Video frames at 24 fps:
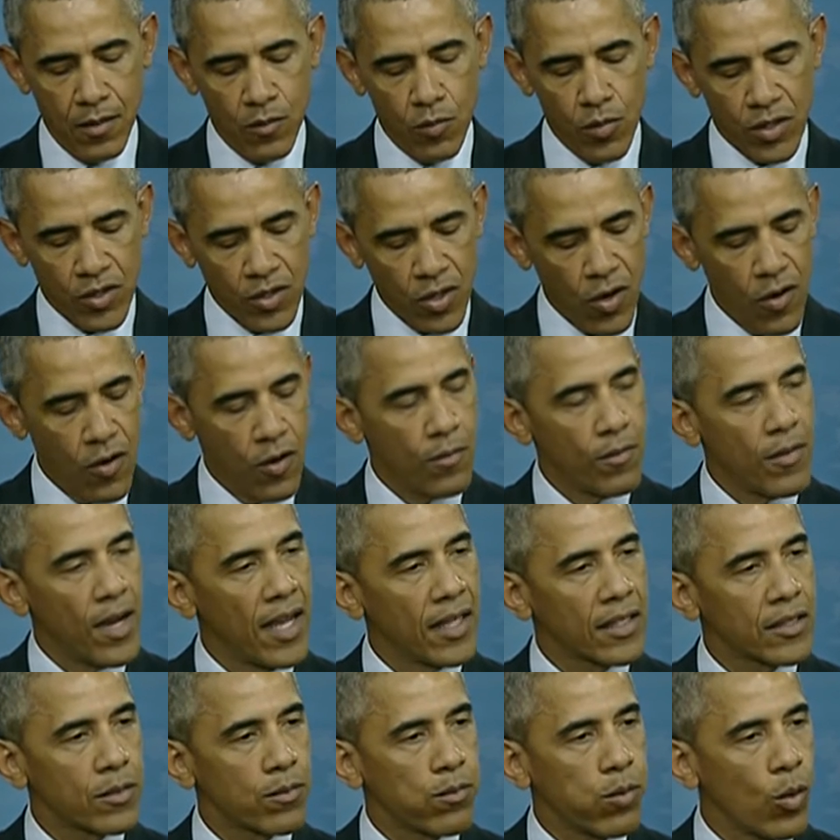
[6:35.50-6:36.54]
return
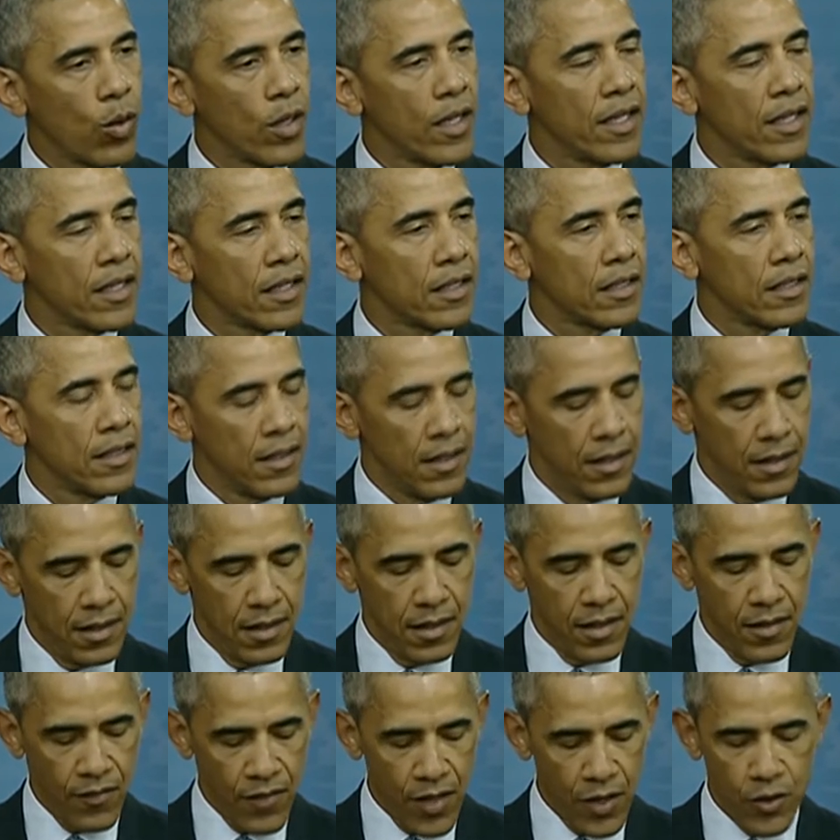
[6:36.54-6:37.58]
by exploiting
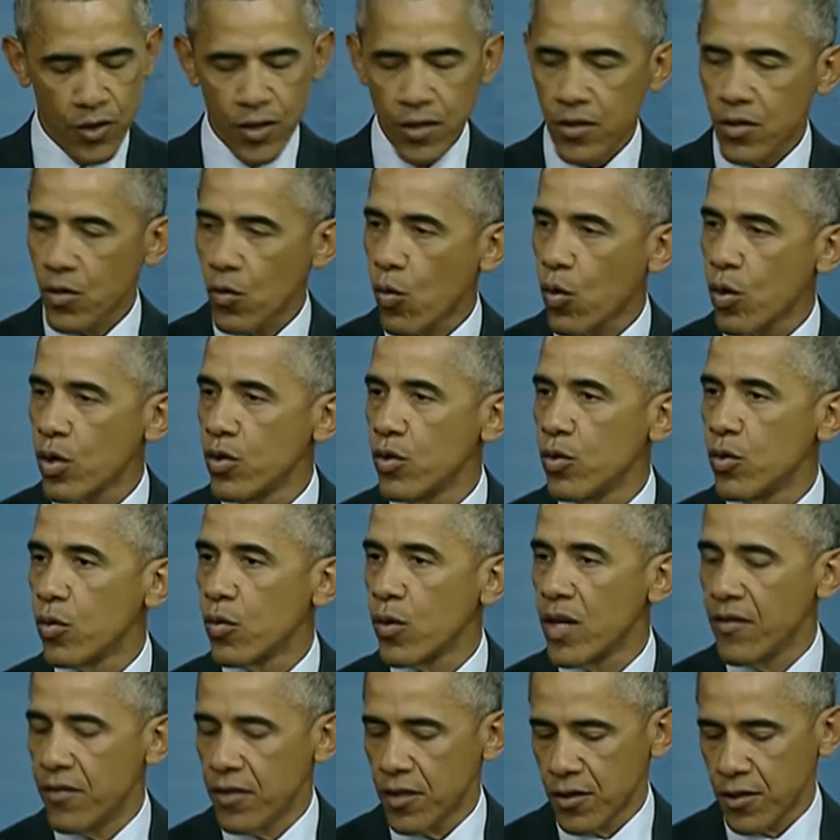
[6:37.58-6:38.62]
divisions or new
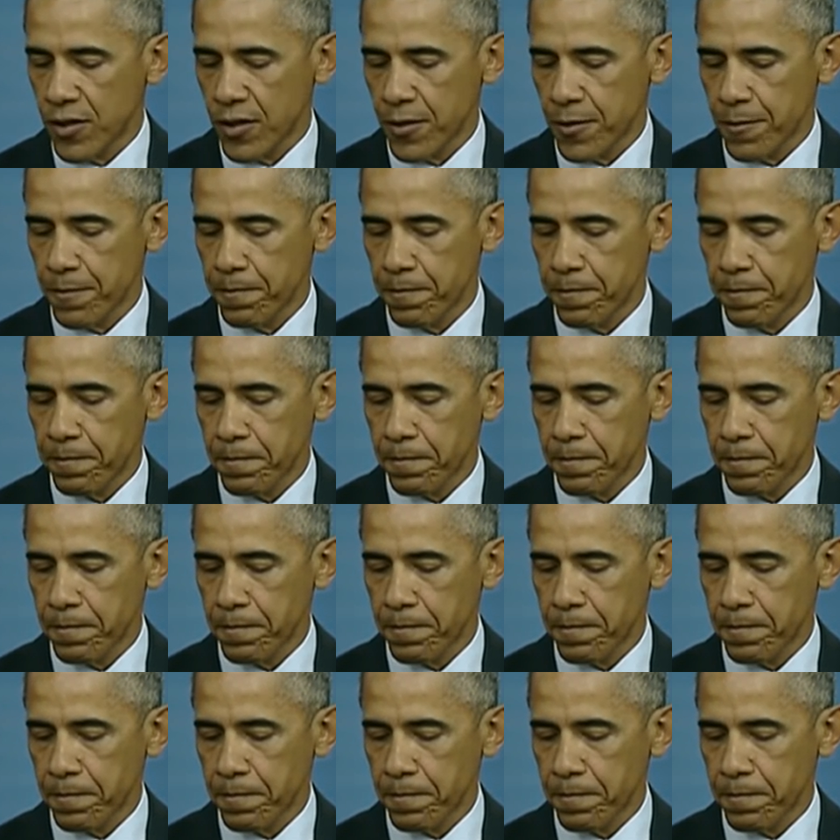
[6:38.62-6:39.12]
grievances.